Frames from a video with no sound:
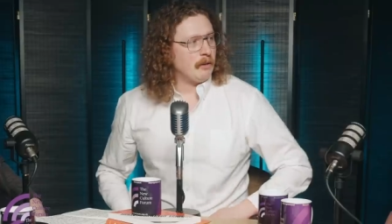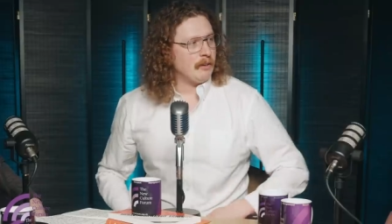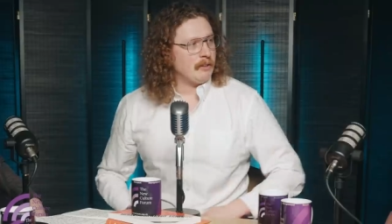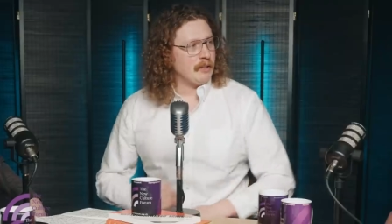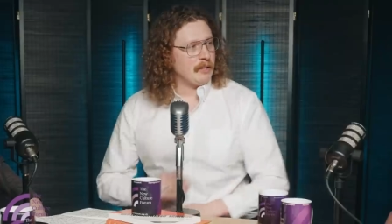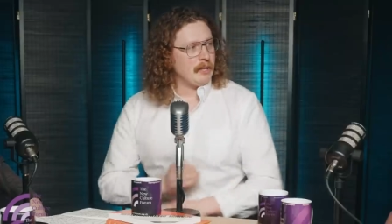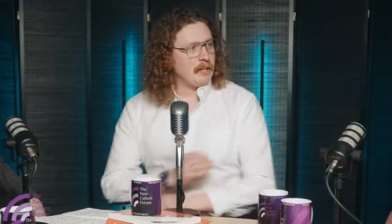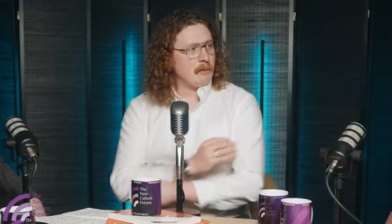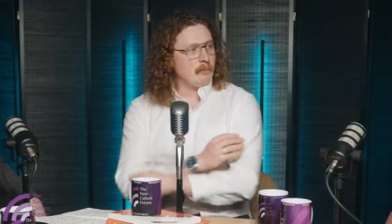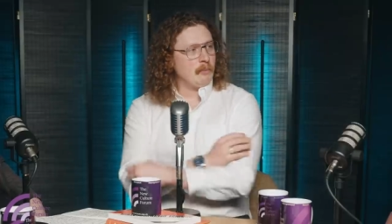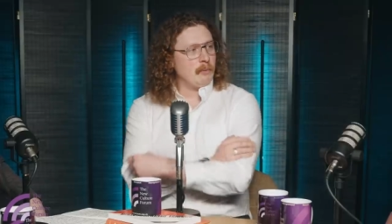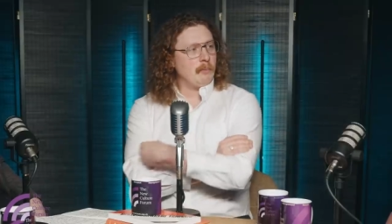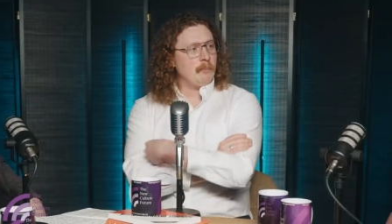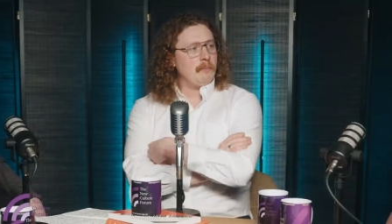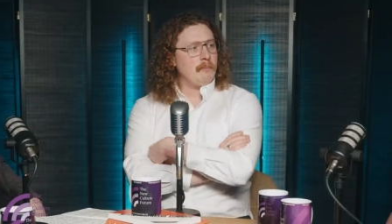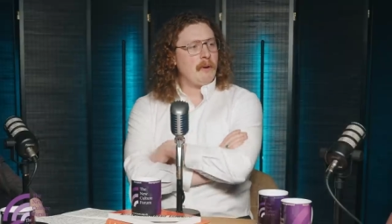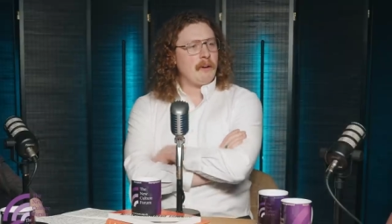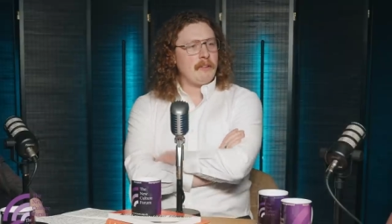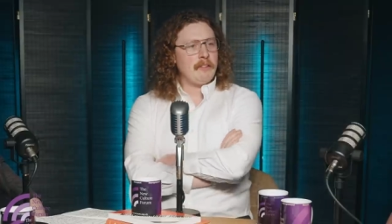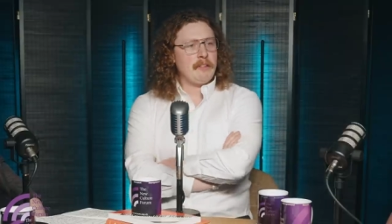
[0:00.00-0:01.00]
I think it will.
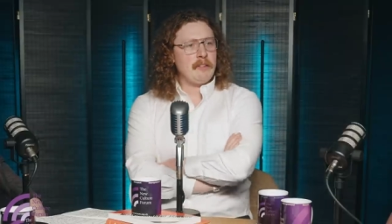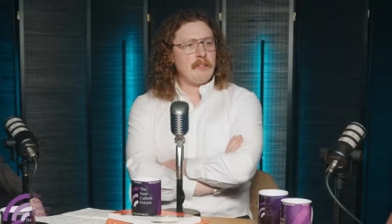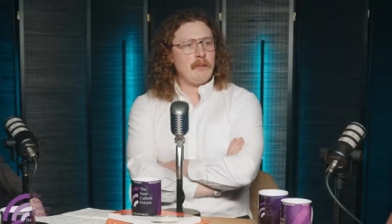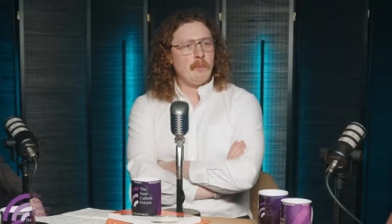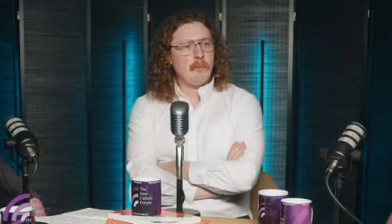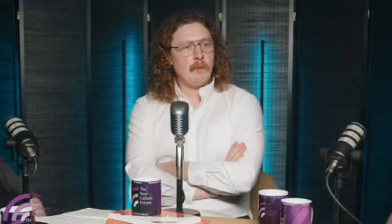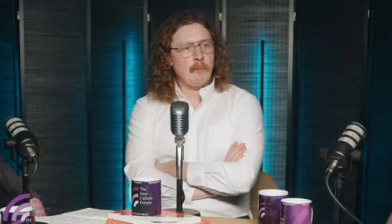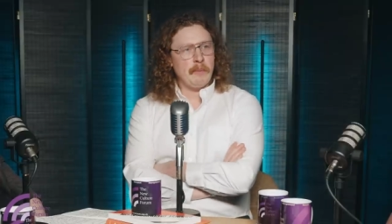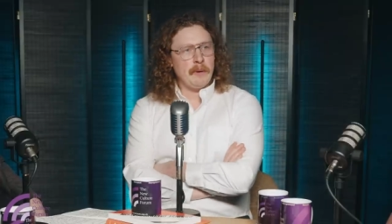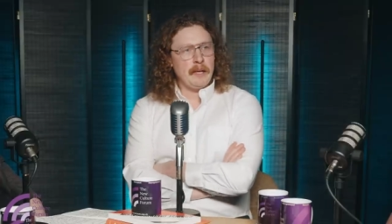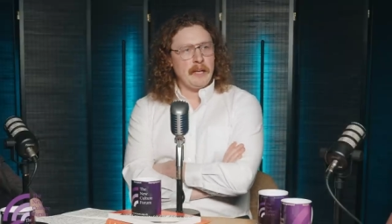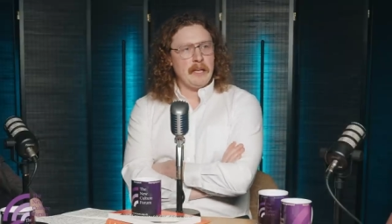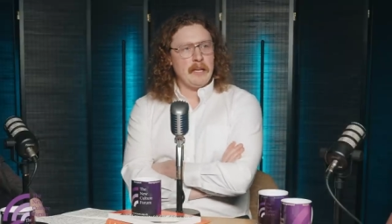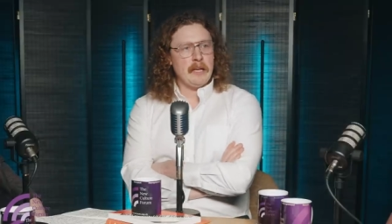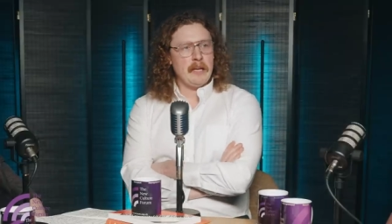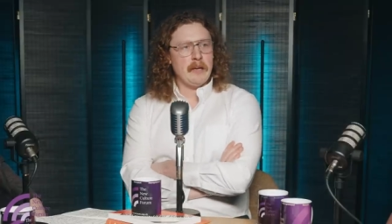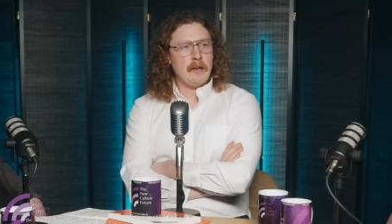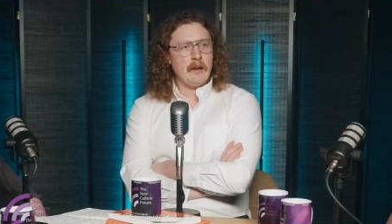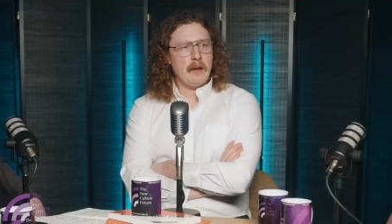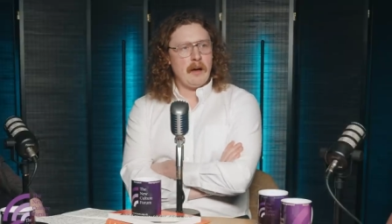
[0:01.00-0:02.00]
I think there will
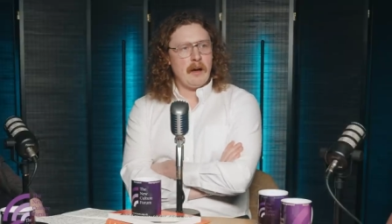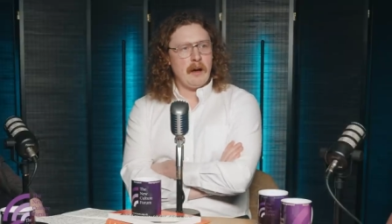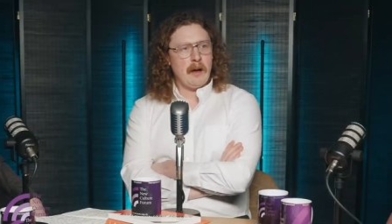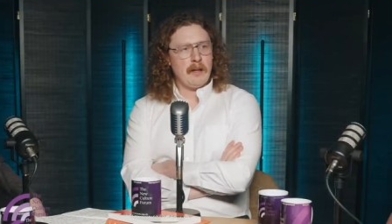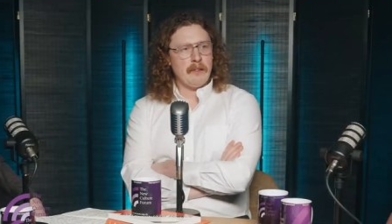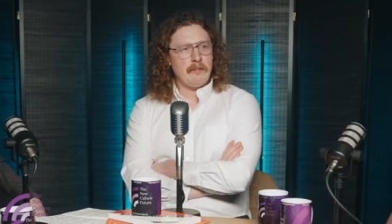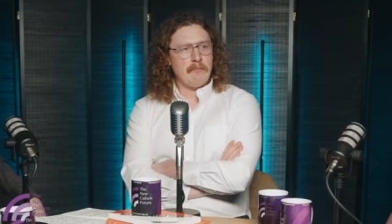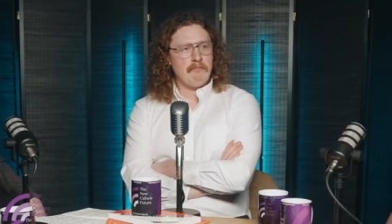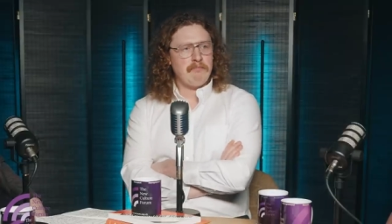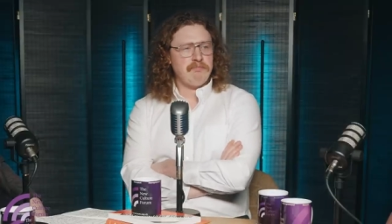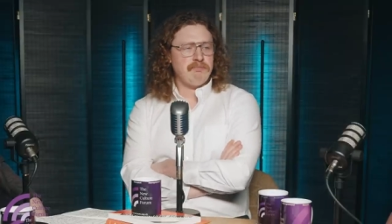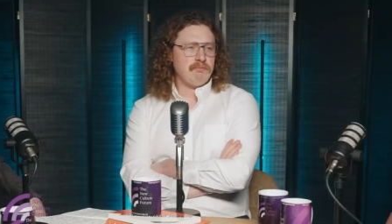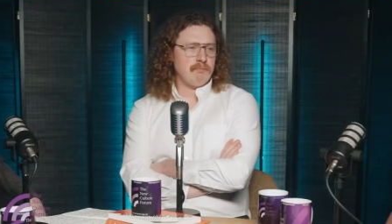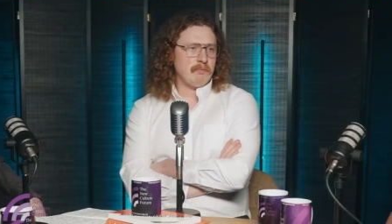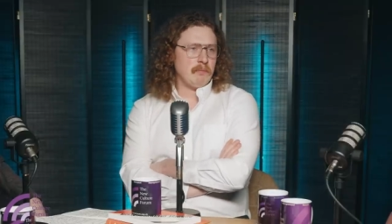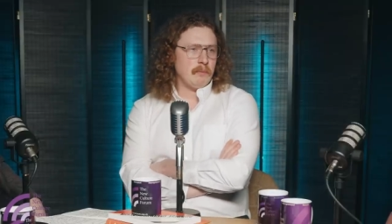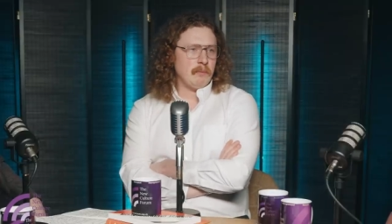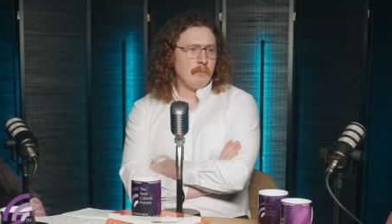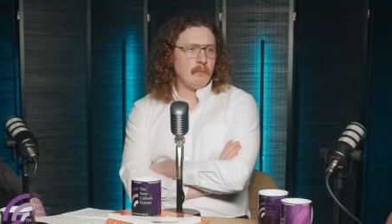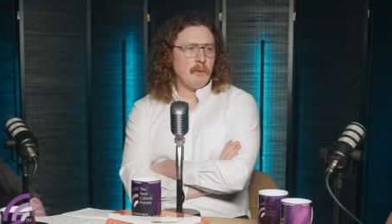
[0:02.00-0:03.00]
be. I
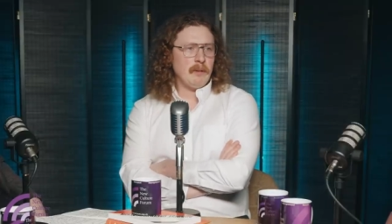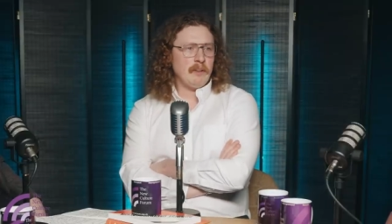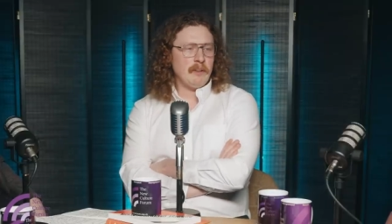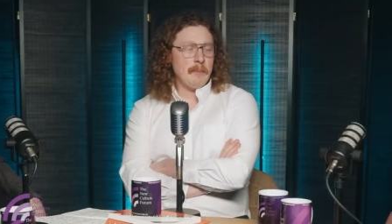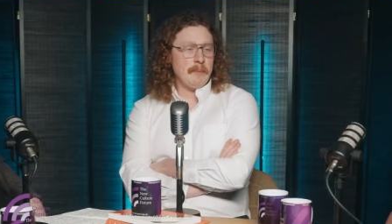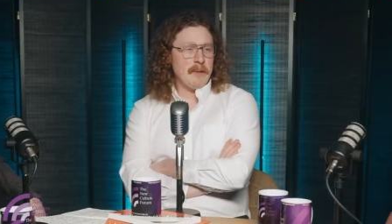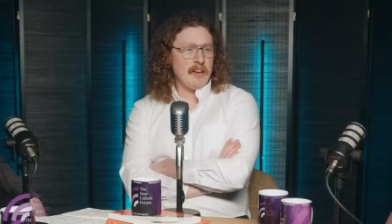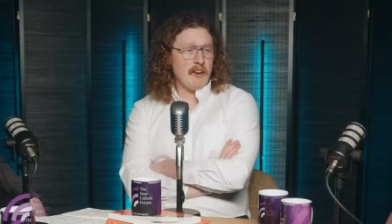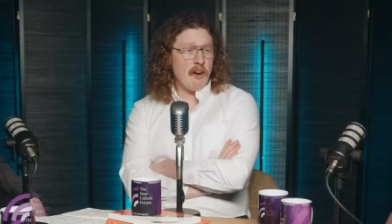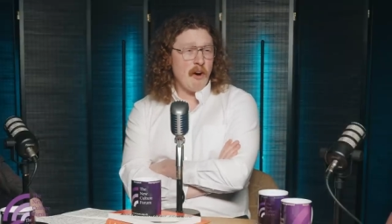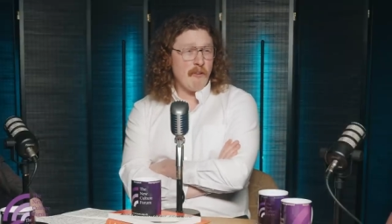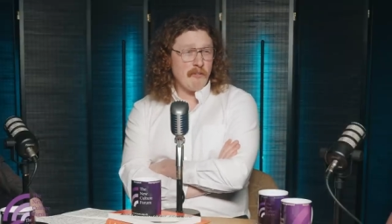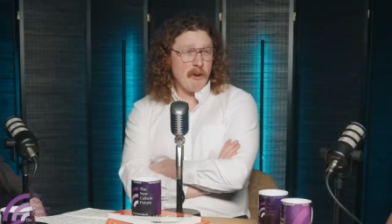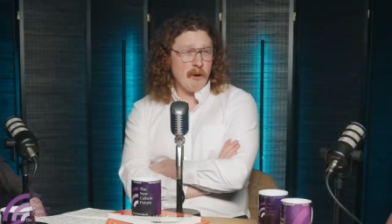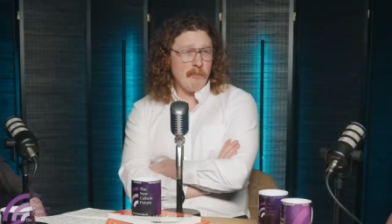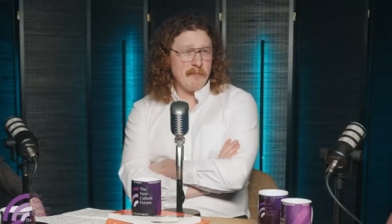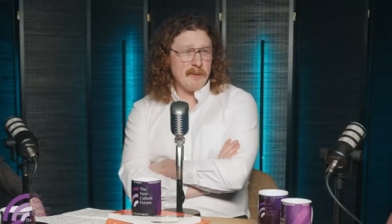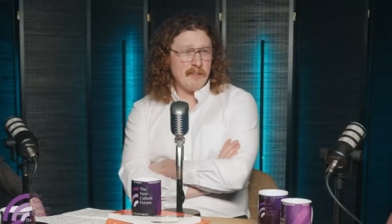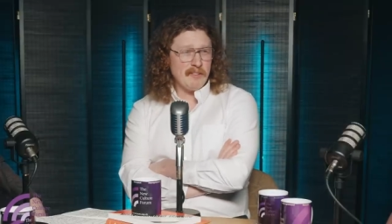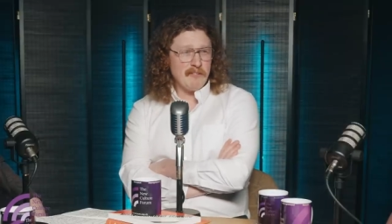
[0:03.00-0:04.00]
will there be an
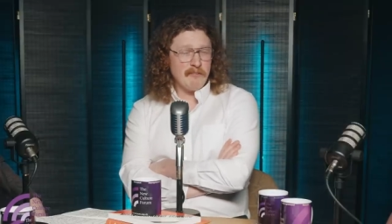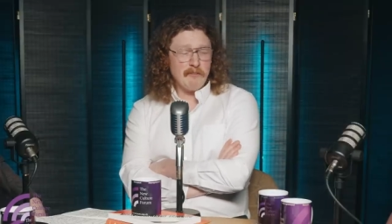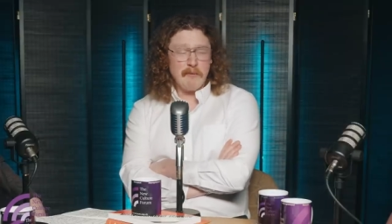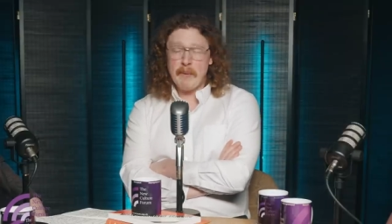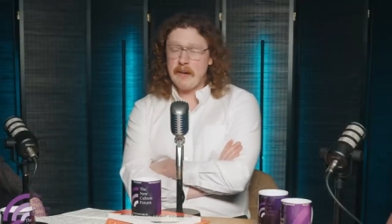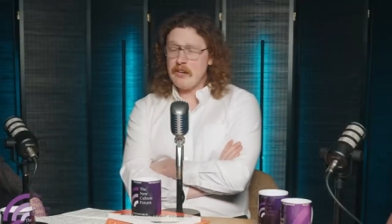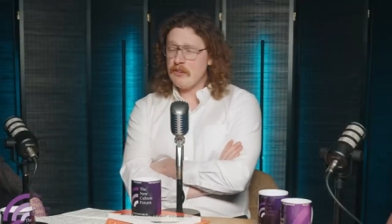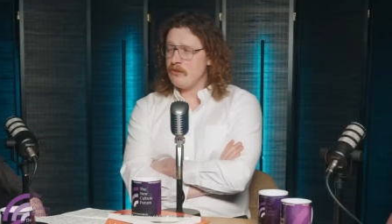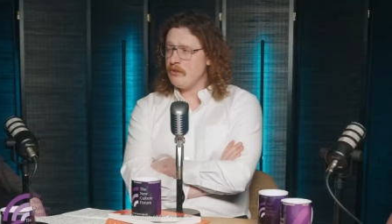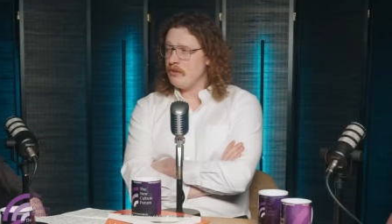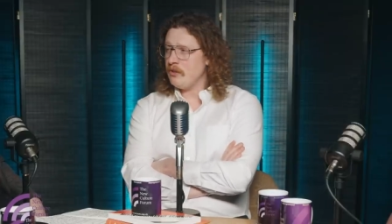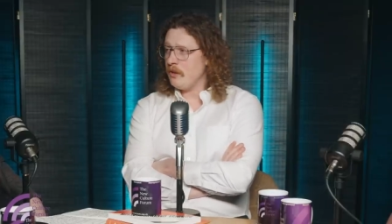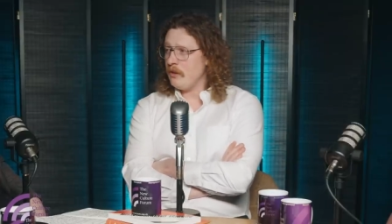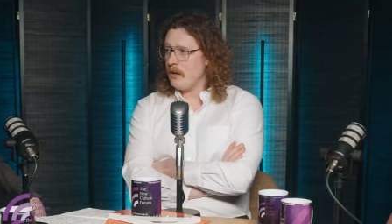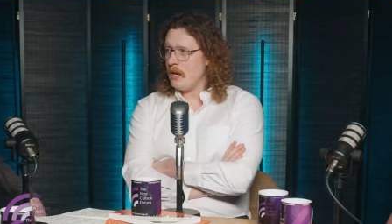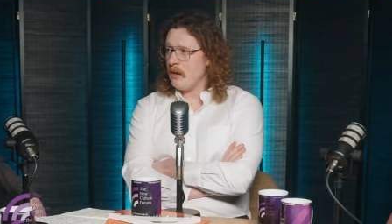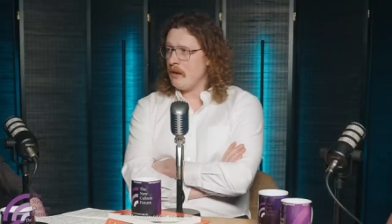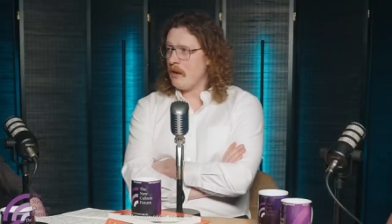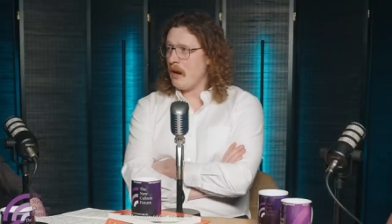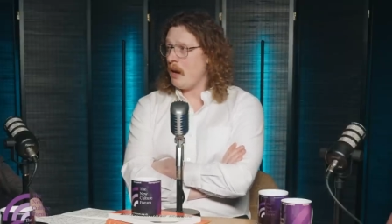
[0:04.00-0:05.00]
Ofcom misinformation
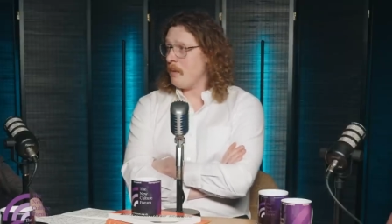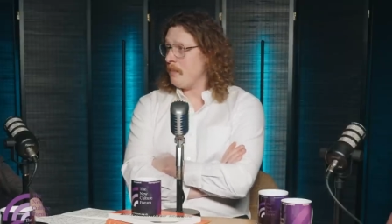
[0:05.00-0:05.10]
unit? Mm-hmm.